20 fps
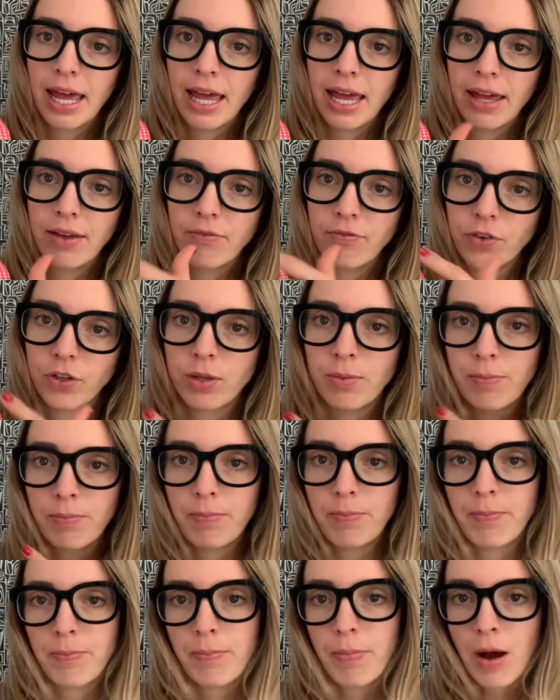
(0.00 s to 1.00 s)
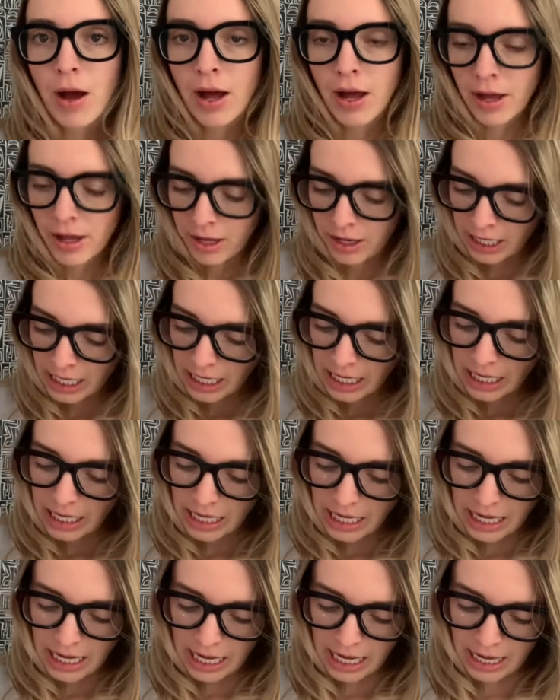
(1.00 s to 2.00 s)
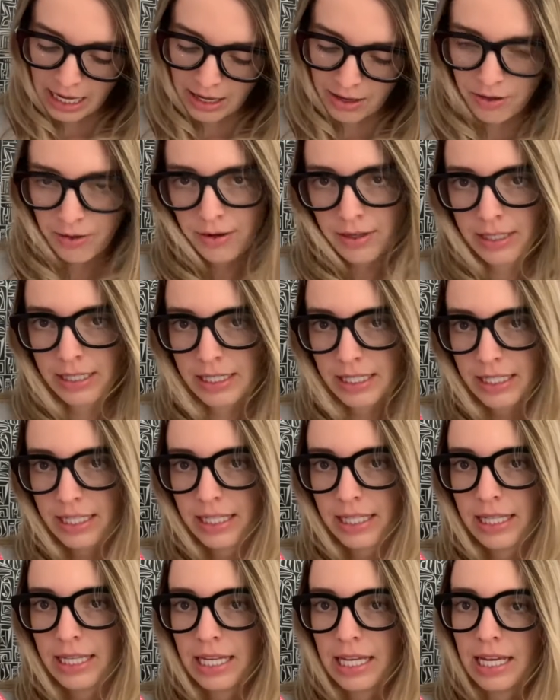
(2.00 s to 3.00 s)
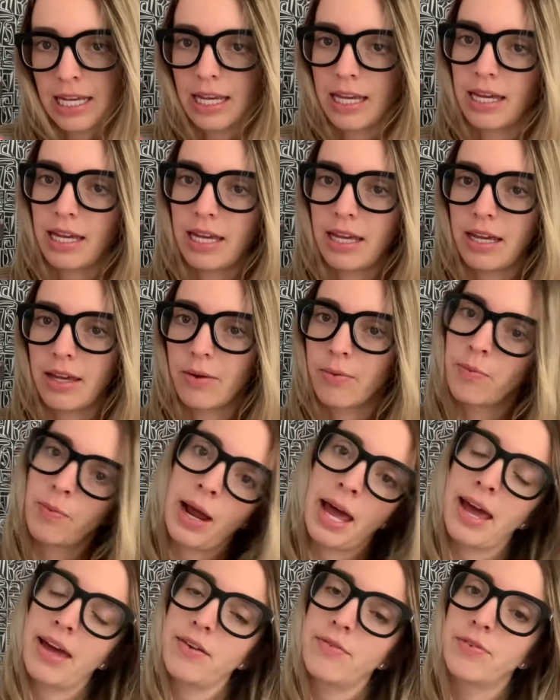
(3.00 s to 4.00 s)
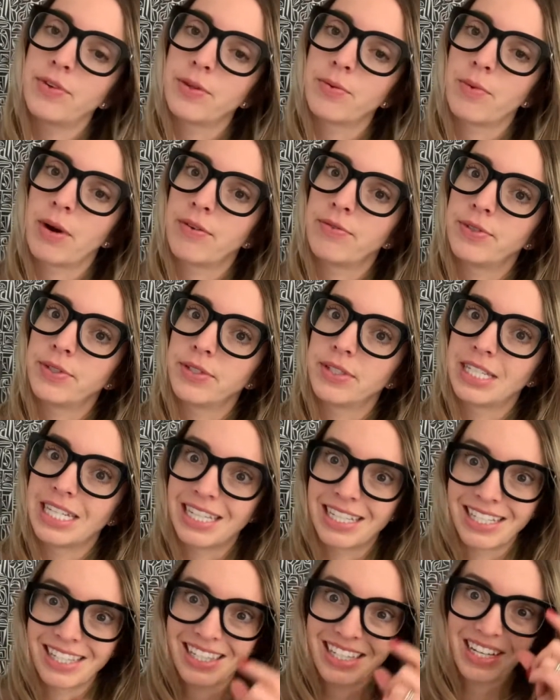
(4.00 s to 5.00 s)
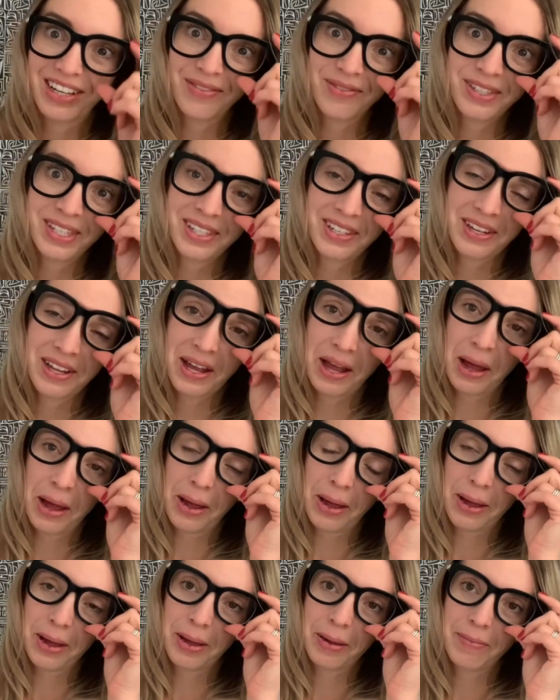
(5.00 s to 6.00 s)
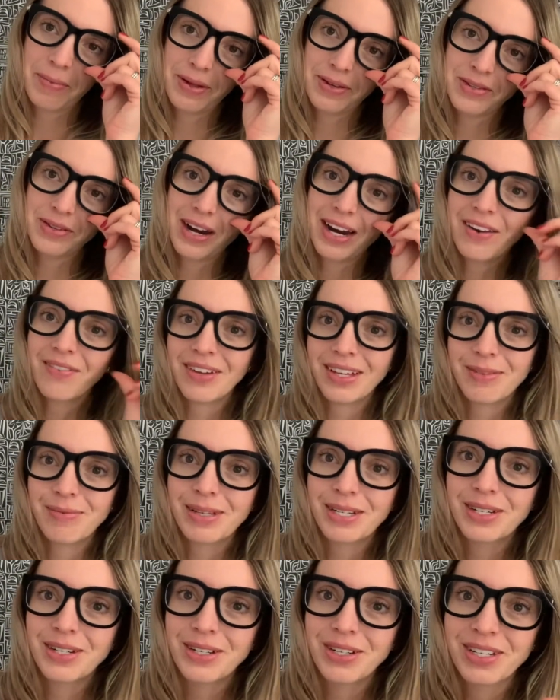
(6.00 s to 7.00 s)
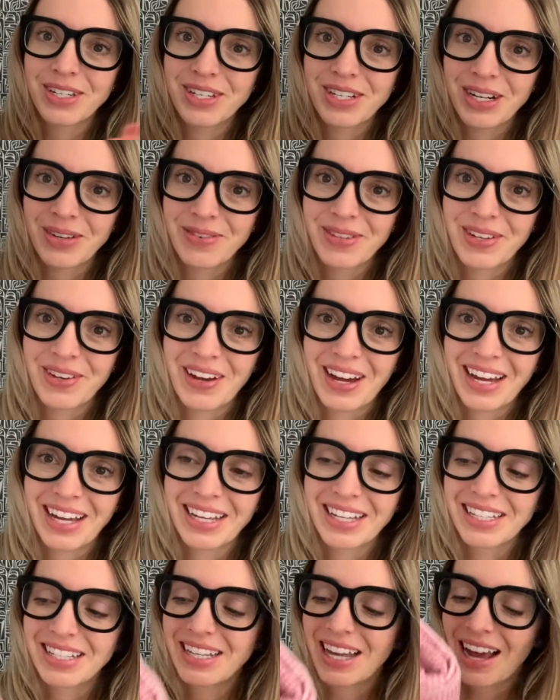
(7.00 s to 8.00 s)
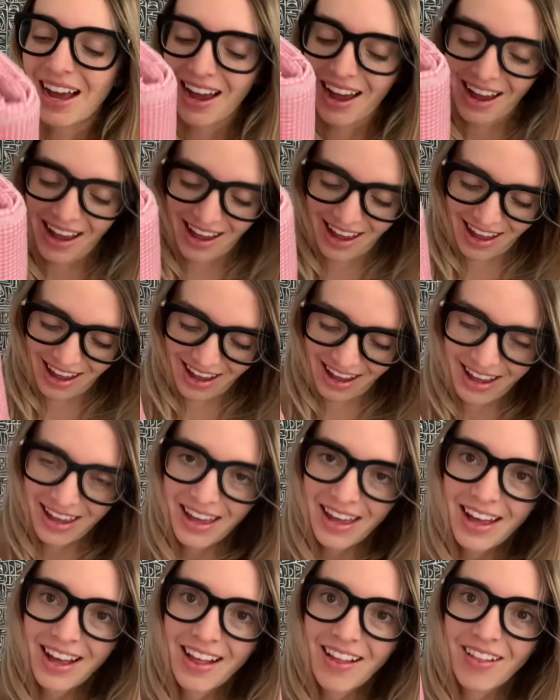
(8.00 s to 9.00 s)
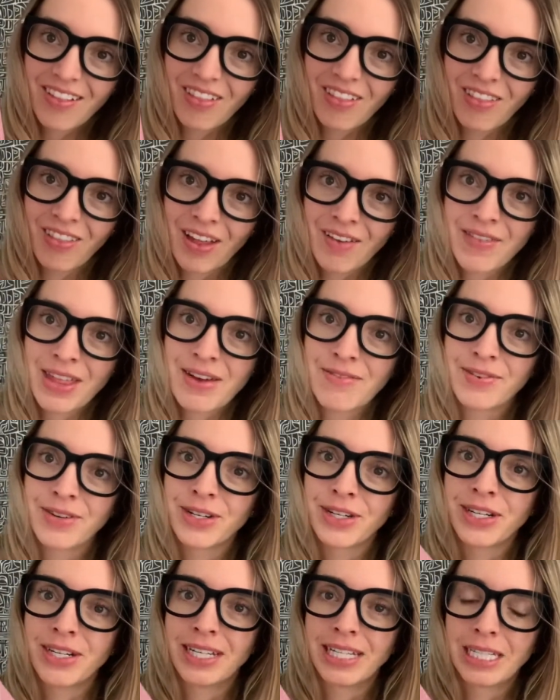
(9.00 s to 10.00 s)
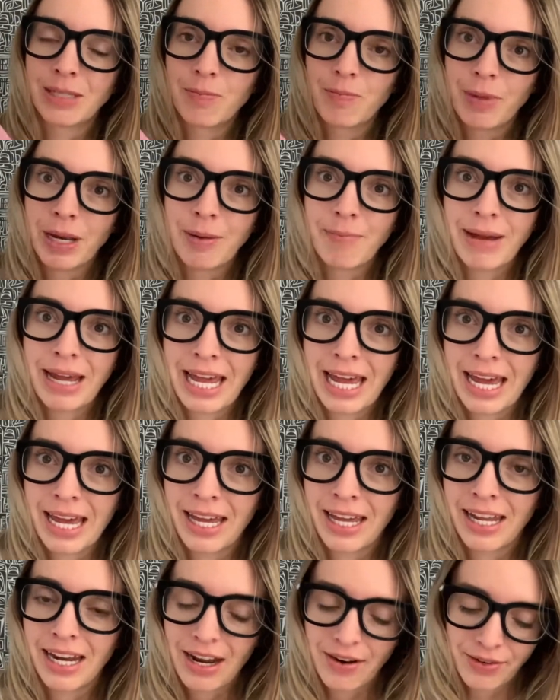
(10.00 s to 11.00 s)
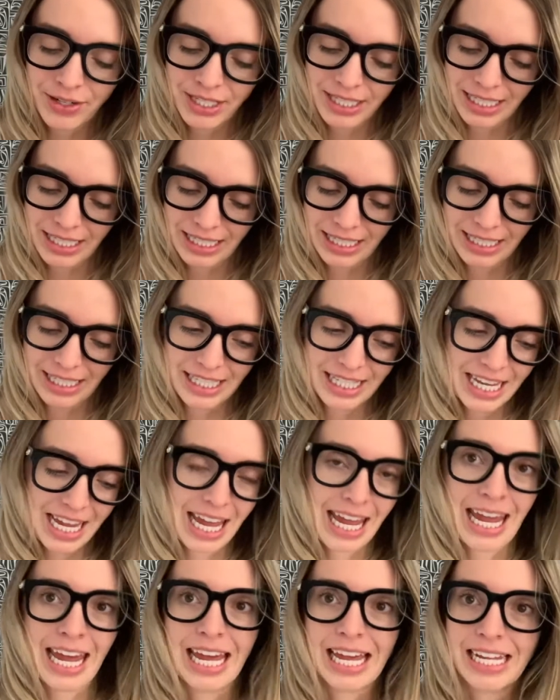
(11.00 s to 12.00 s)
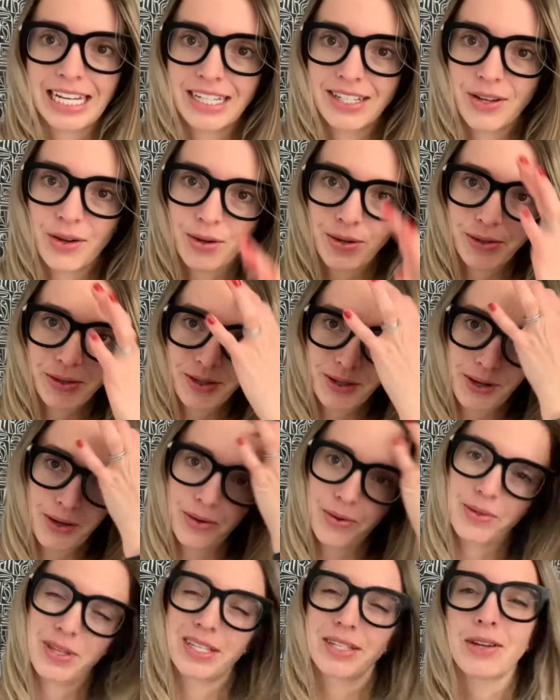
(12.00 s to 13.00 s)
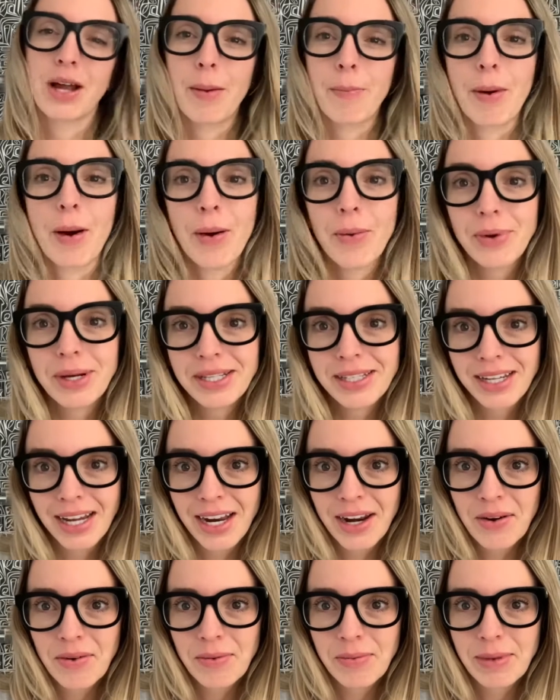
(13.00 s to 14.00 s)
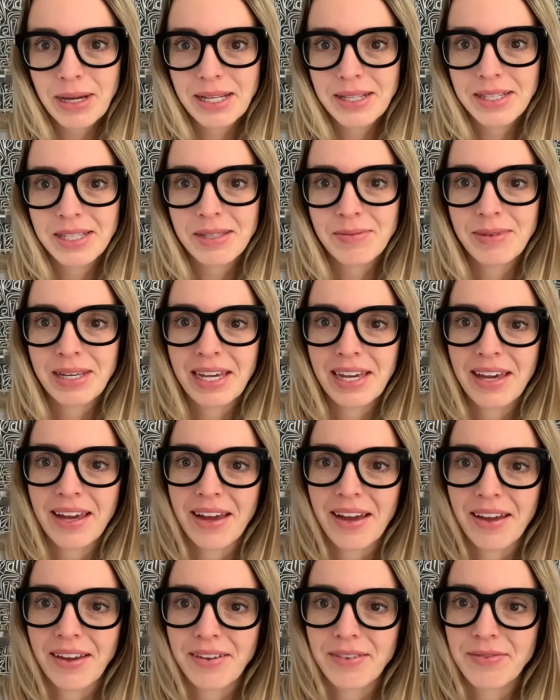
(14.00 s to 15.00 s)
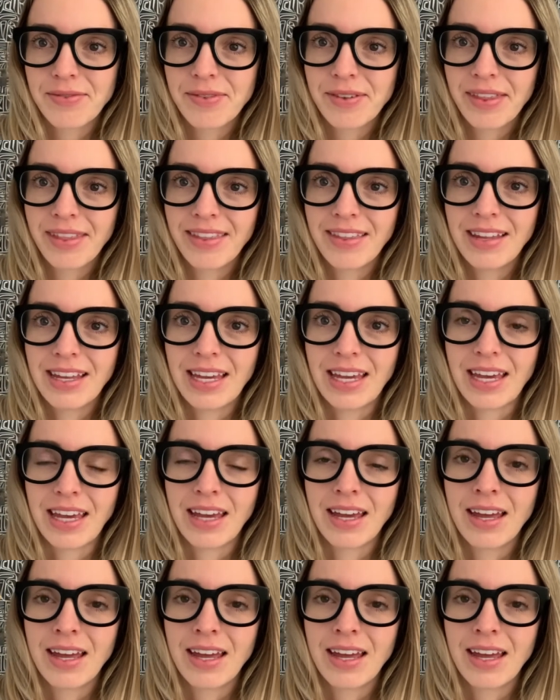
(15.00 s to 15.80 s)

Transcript: for the body and the red for the ruffles and the sleeves. I'll try to find a picture to share with you guys. I love that version. It's been in my head ever since. And also this top always kind of reminds me of the